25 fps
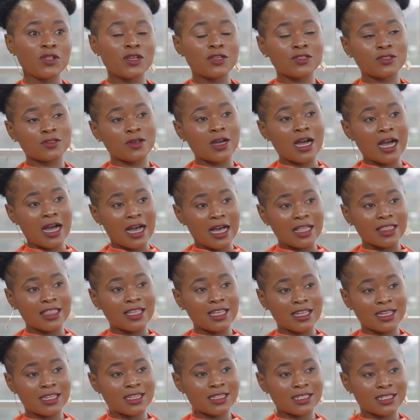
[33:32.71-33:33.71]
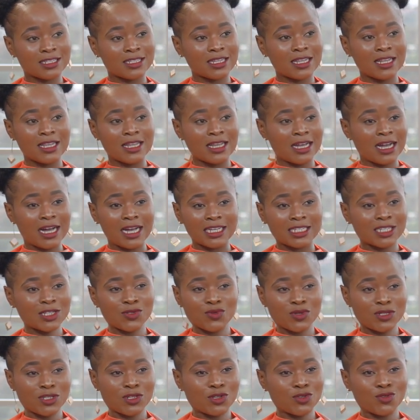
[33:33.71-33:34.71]
So I, I think it is really, I
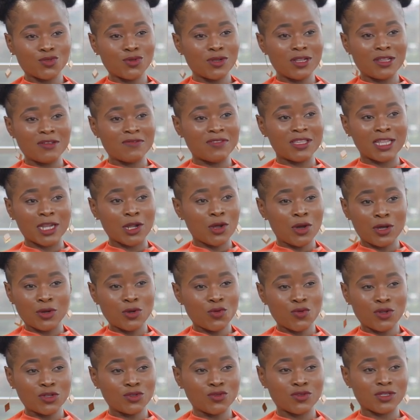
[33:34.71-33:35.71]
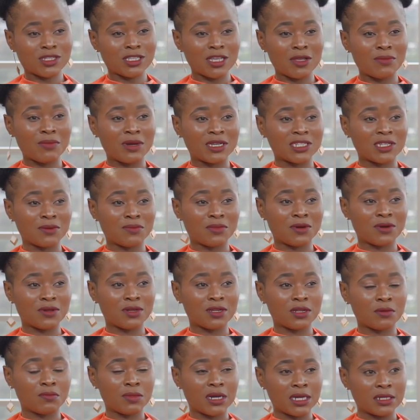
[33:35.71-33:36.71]
just wanted to leave that. I don't want to say much about
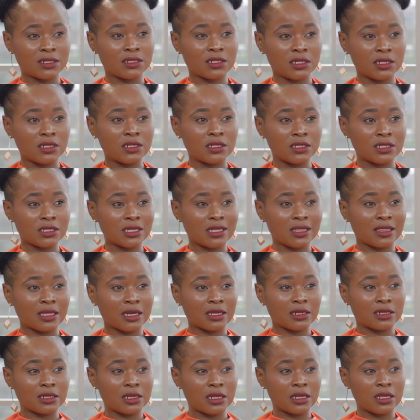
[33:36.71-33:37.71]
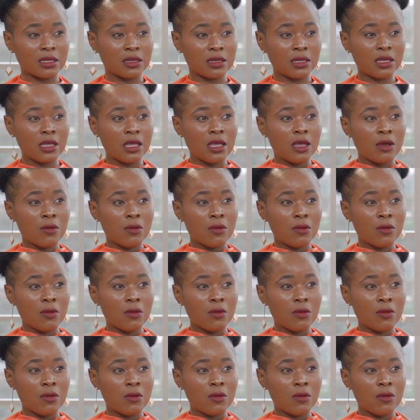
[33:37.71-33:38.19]
it, but it is that, that really